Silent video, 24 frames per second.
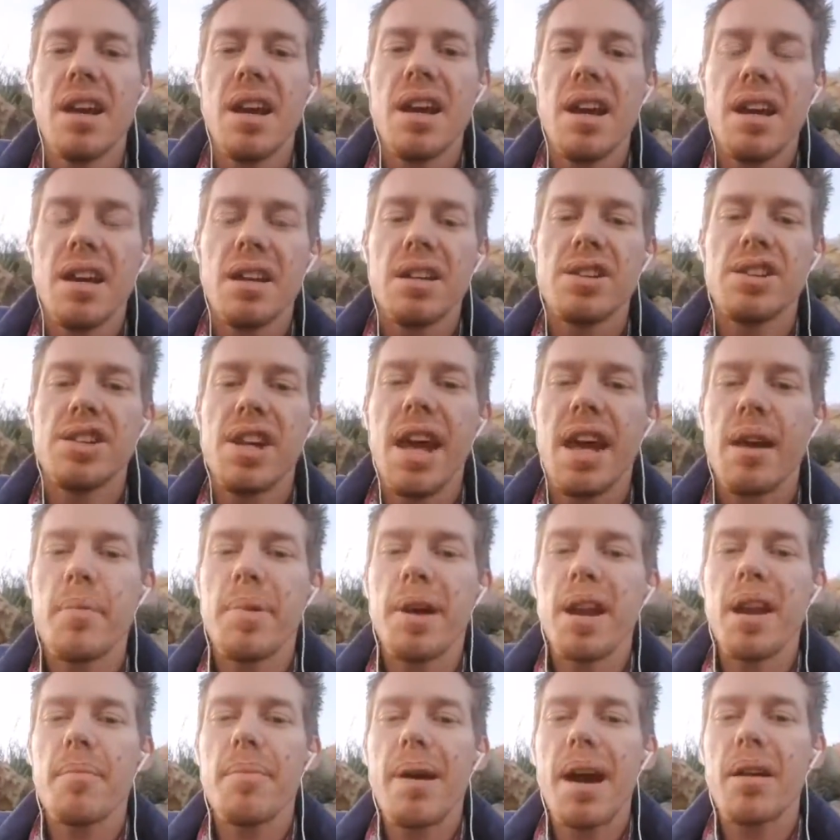share a bit
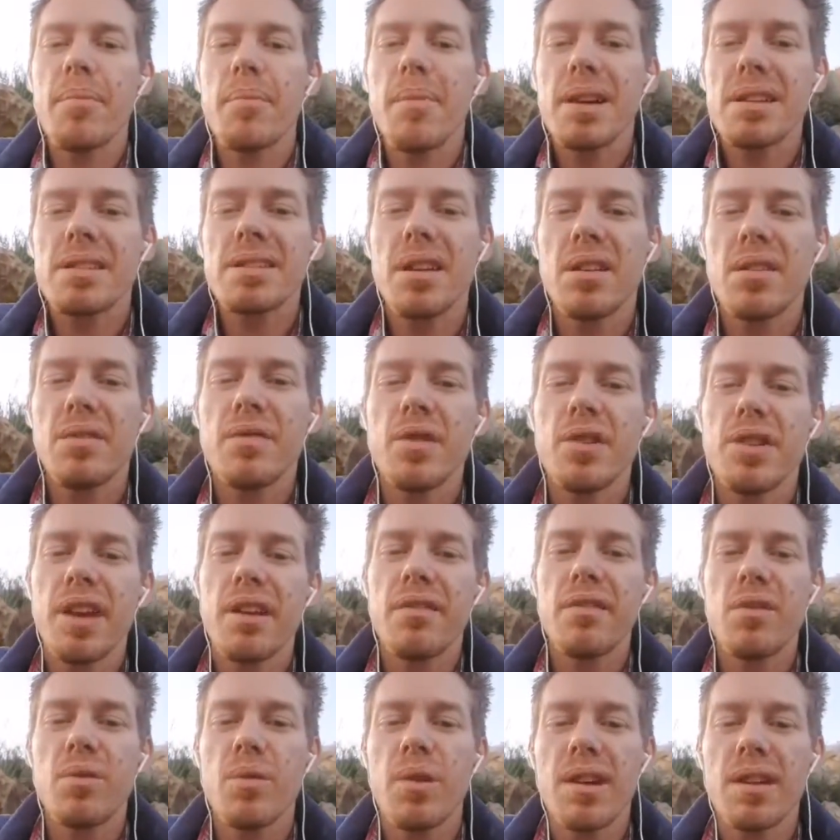about myself with
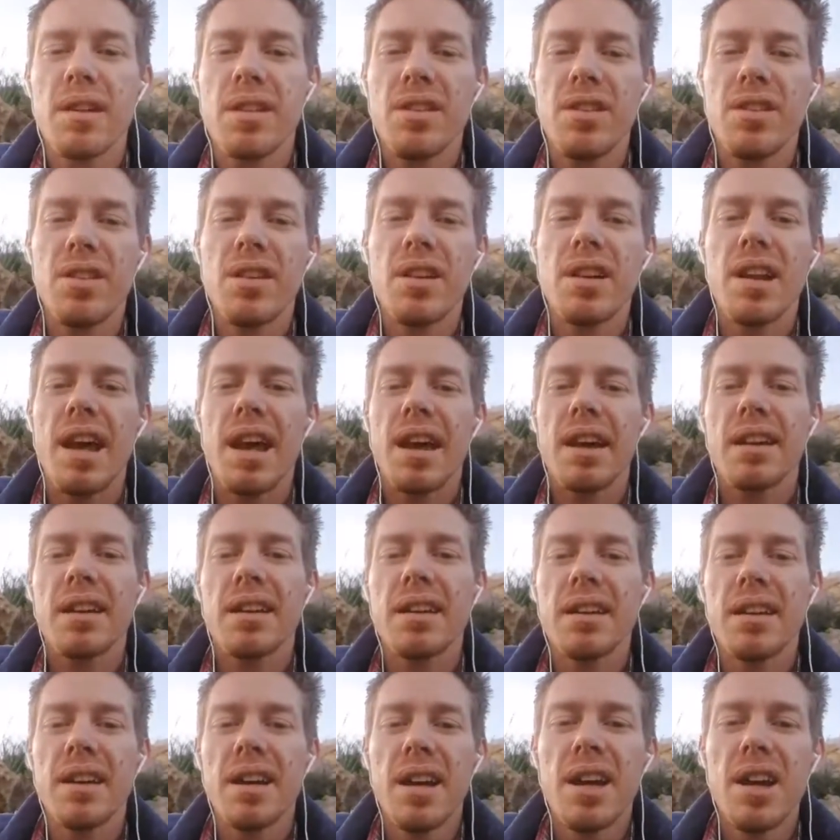everyone. You know, like,
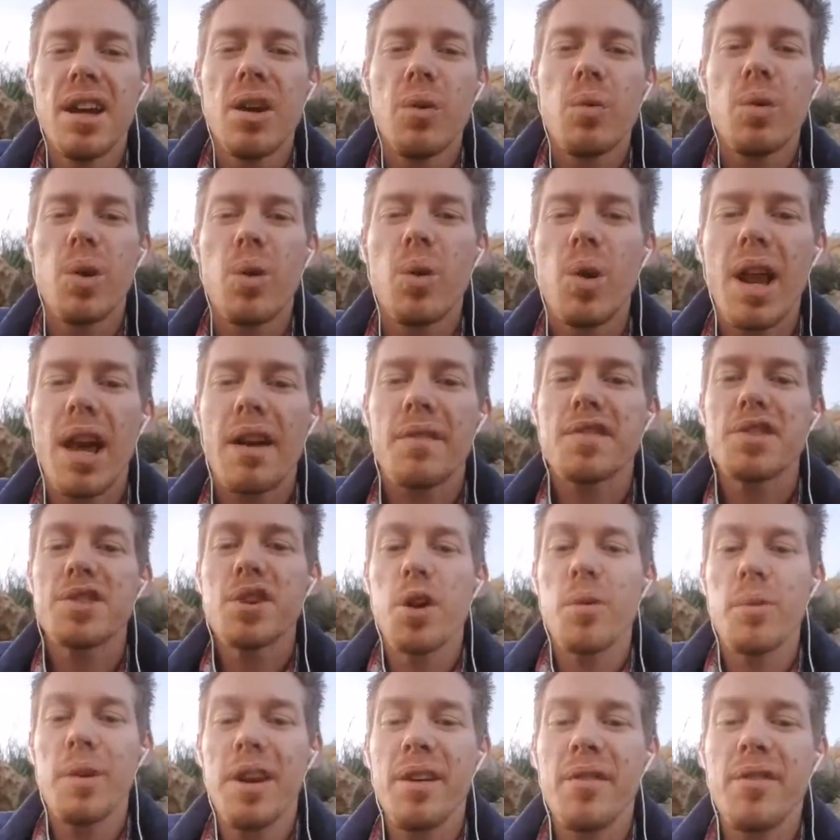we all have so
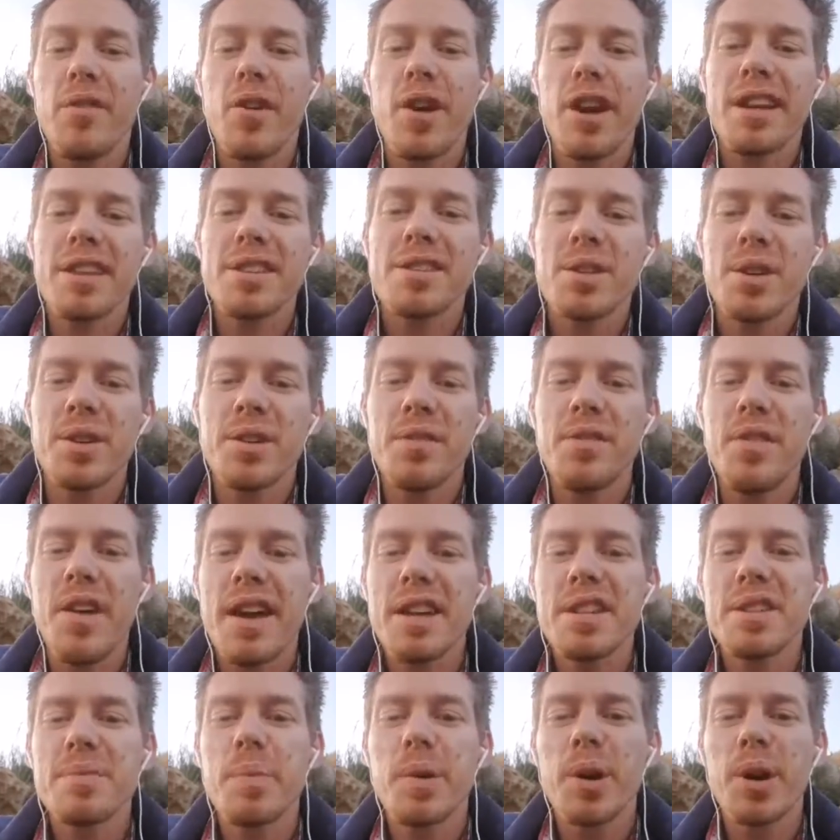many friends on
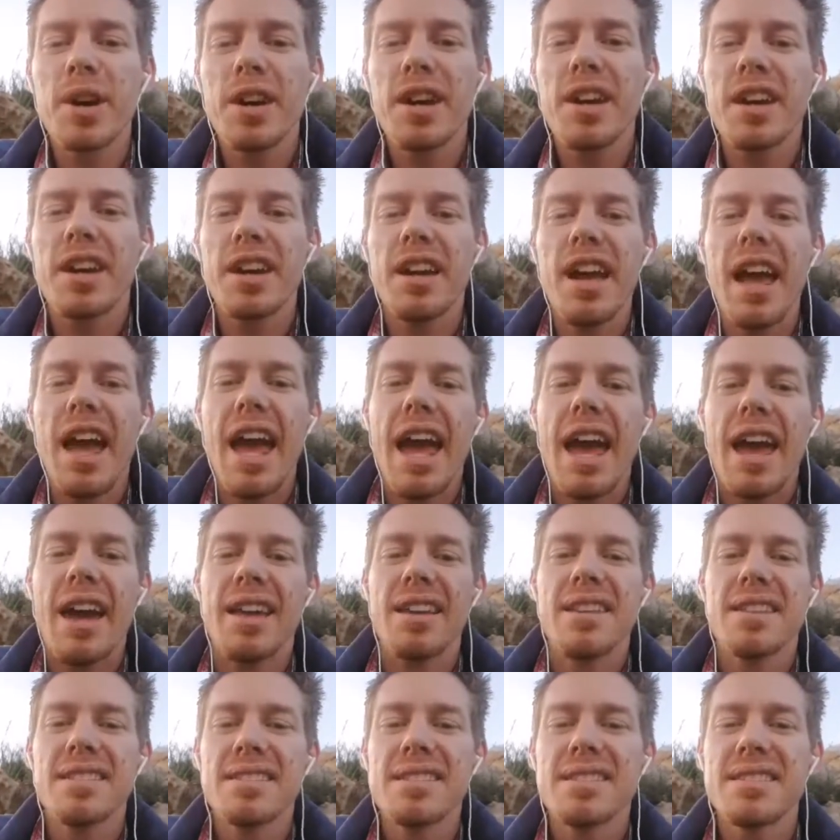Facebook
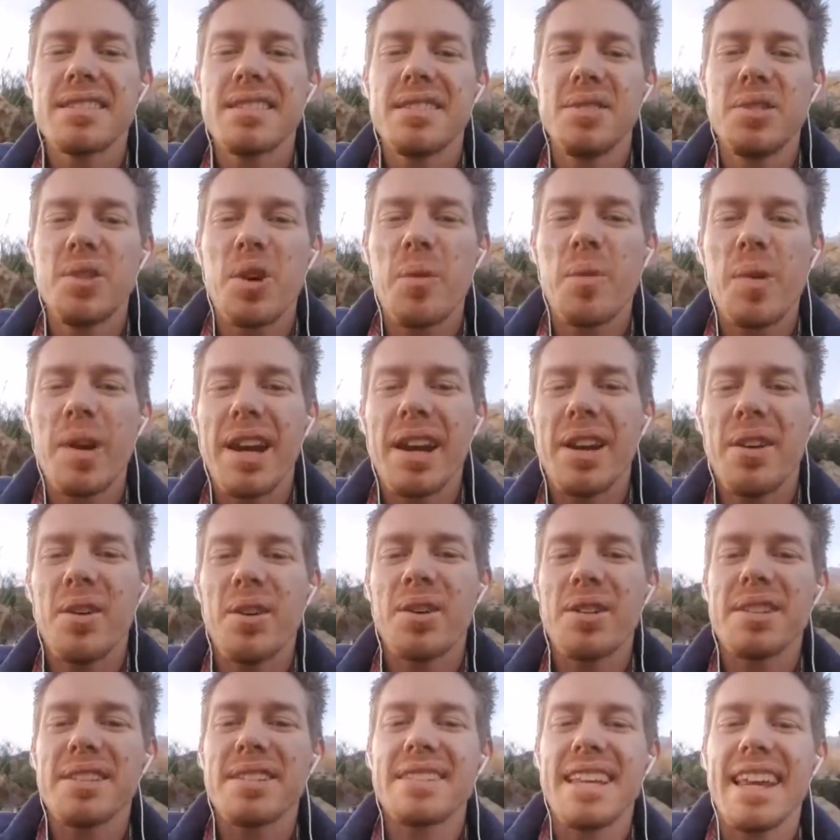and nobody
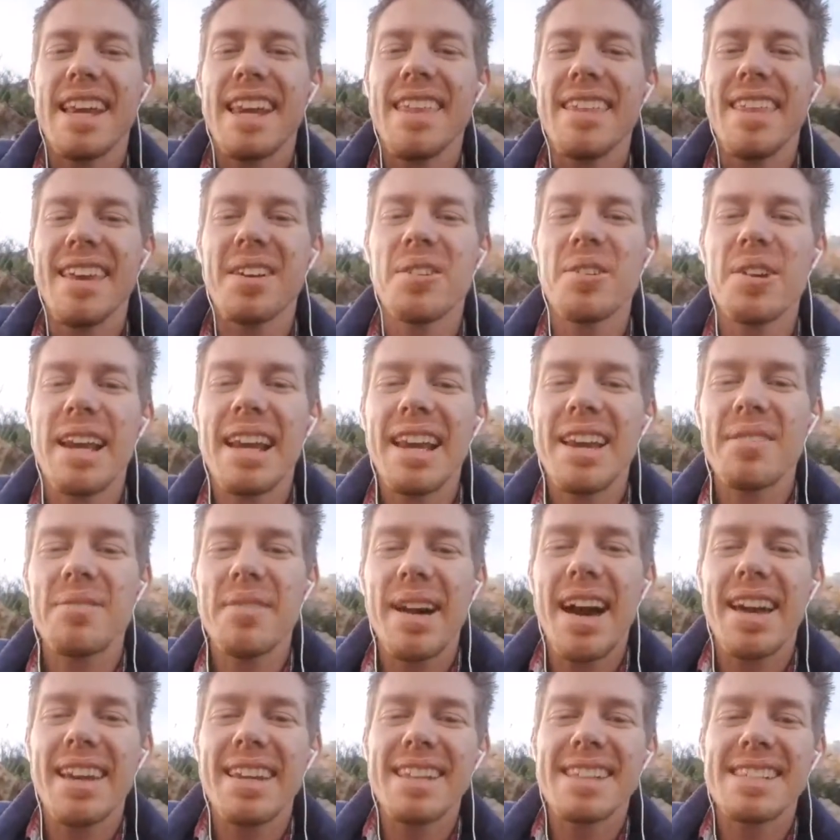knows anything really
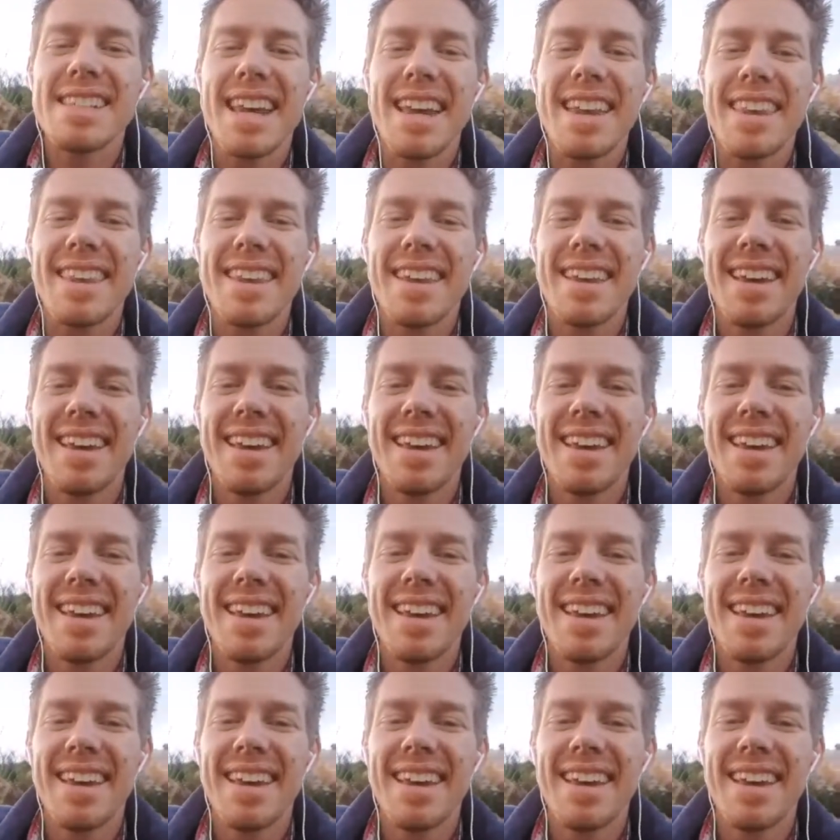about each other.